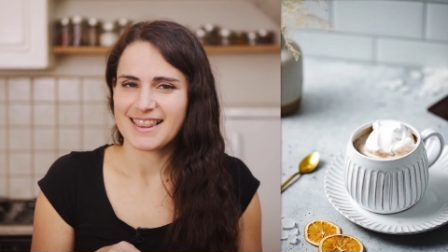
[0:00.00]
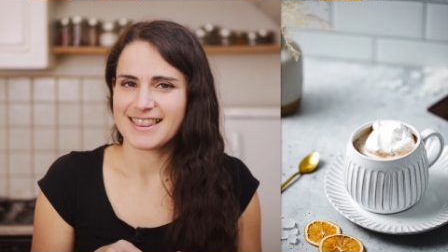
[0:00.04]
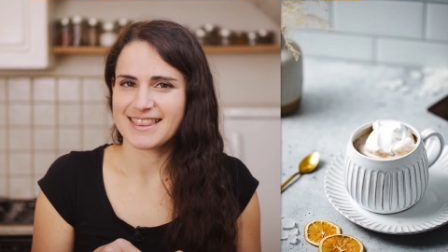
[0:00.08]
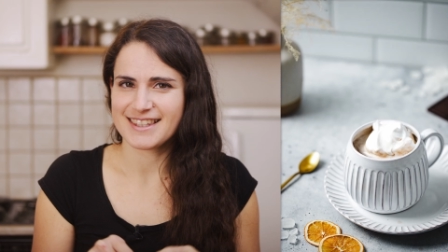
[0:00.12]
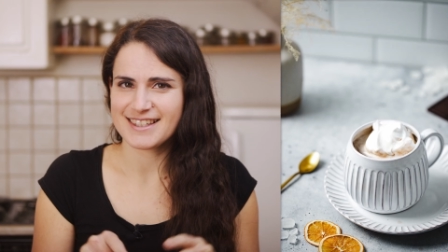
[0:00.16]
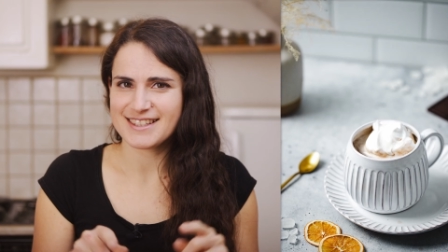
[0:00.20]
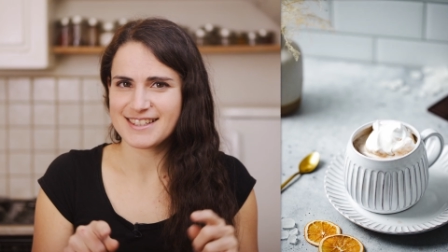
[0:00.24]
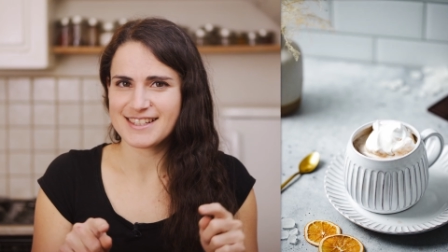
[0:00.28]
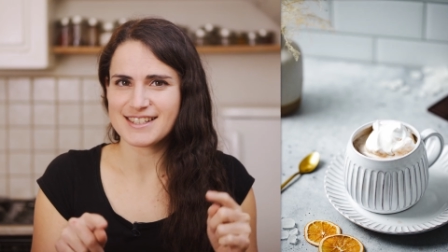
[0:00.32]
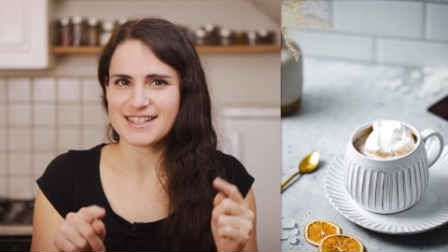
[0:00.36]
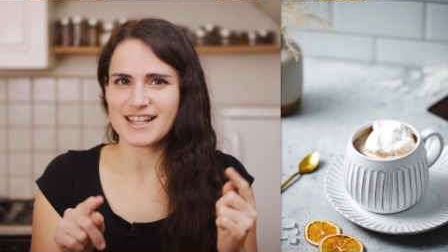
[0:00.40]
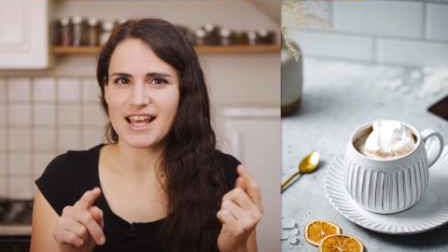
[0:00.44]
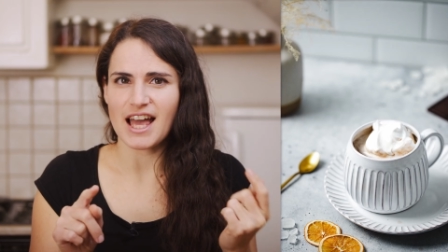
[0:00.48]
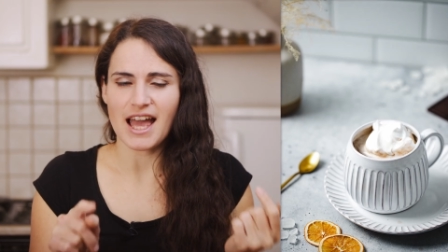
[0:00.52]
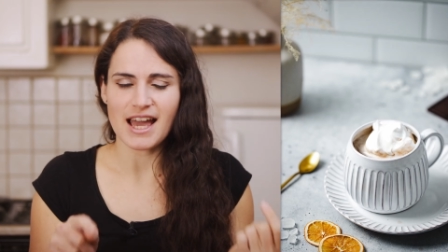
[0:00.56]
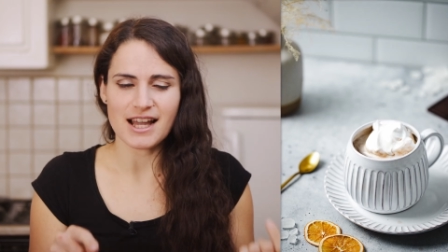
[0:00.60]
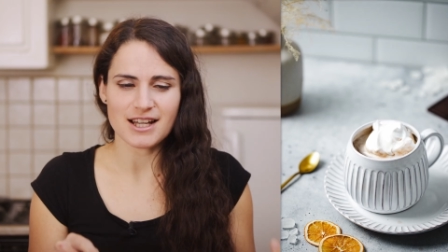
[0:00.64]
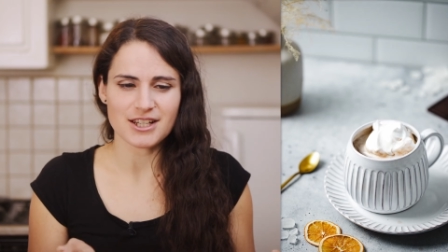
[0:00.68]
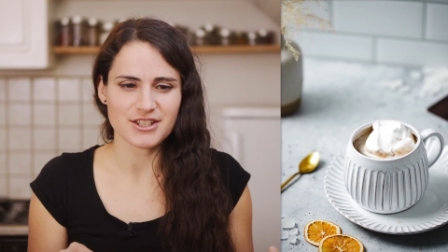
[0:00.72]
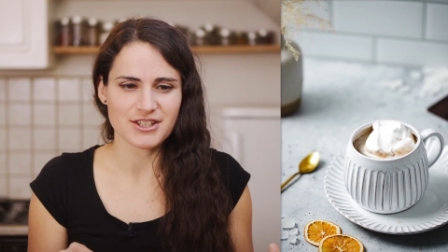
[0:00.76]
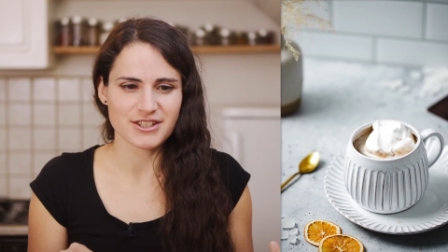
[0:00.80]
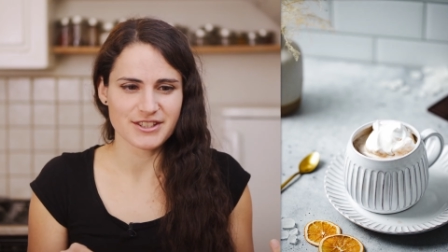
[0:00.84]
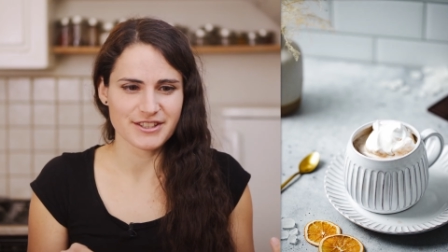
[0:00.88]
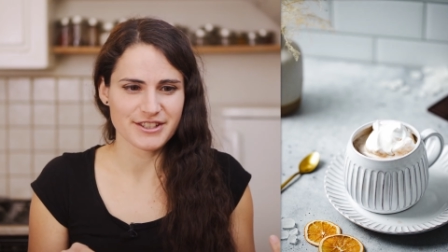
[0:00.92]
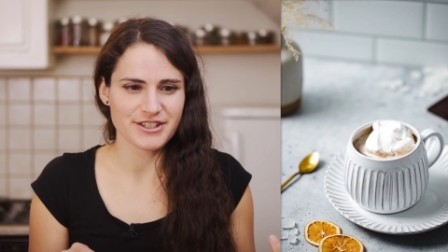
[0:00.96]
This is
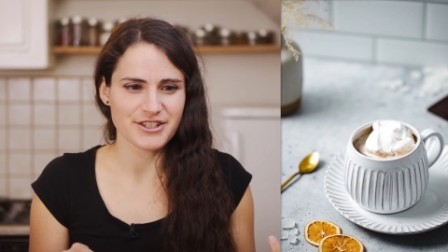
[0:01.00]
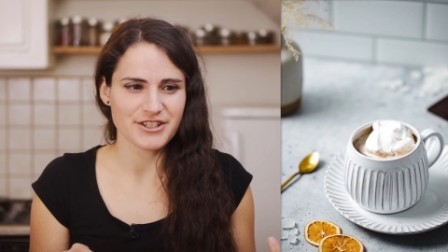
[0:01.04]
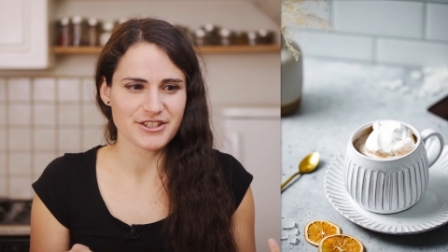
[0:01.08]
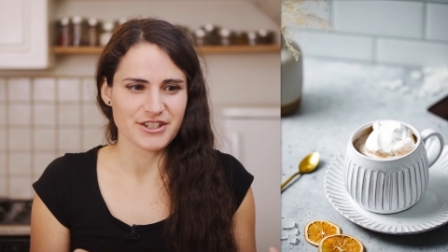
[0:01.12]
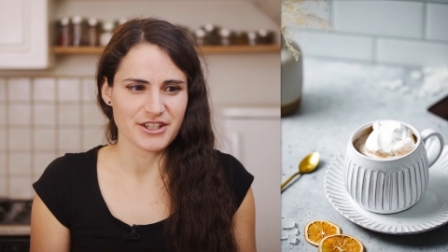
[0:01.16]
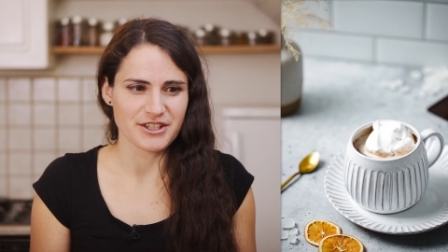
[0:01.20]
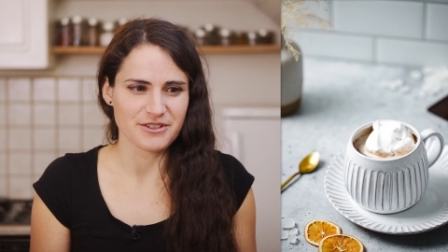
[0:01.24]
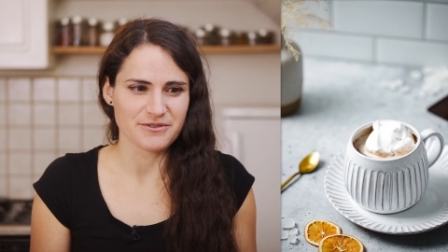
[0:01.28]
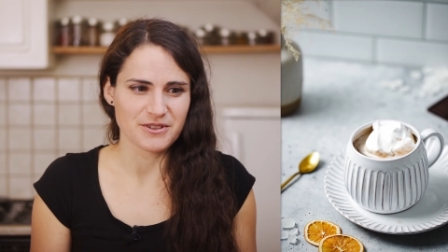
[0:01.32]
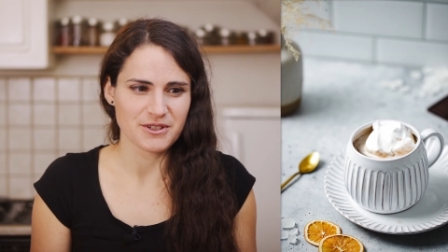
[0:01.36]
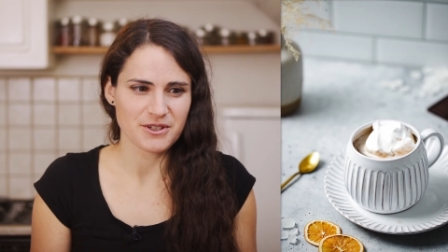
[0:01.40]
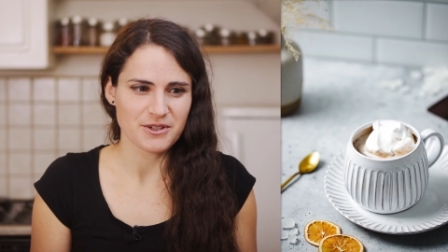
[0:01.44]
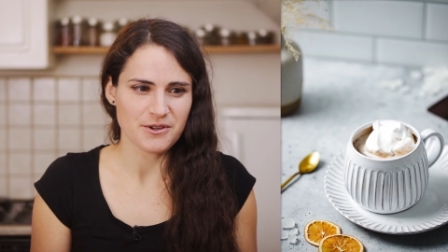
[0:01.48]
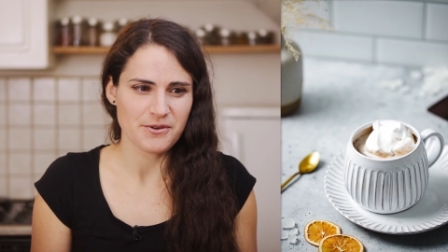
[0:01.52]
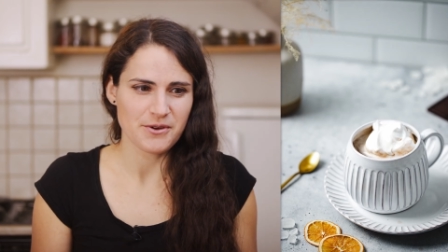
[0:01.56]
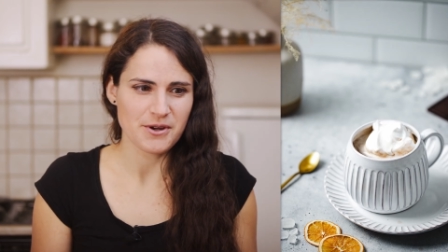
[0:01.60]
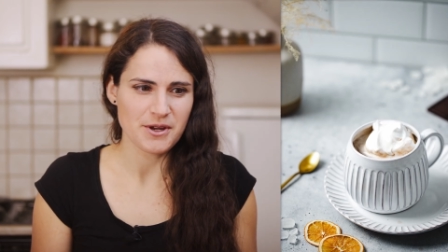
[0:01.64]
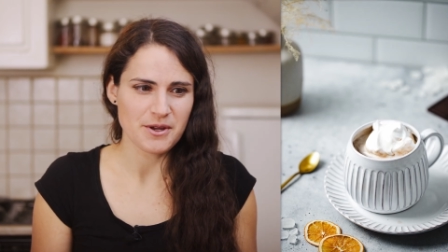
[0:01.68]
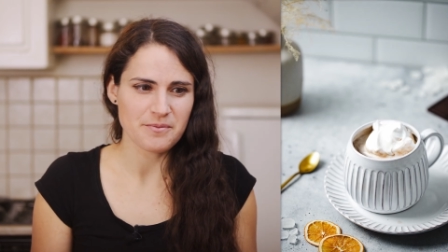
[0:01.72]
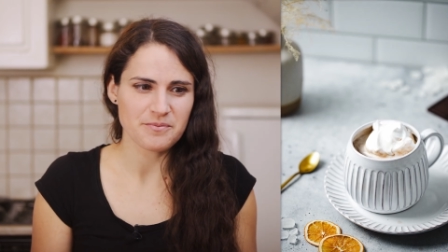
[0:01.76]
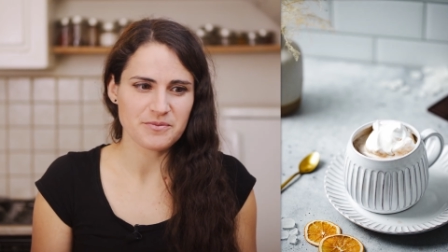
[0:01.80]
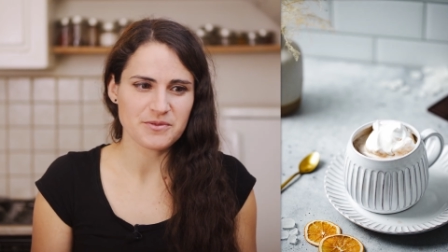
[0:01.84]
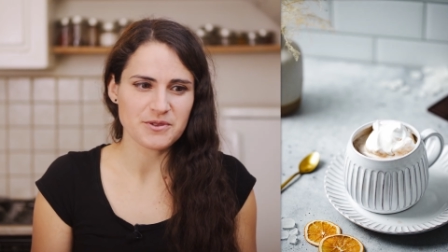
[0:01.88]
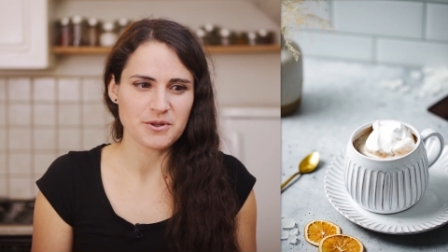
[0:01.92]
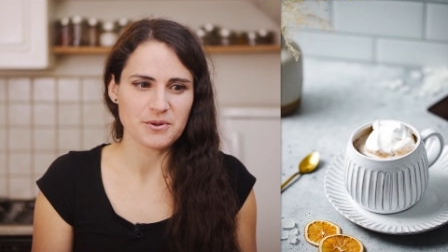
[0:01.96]
actually shaving cream.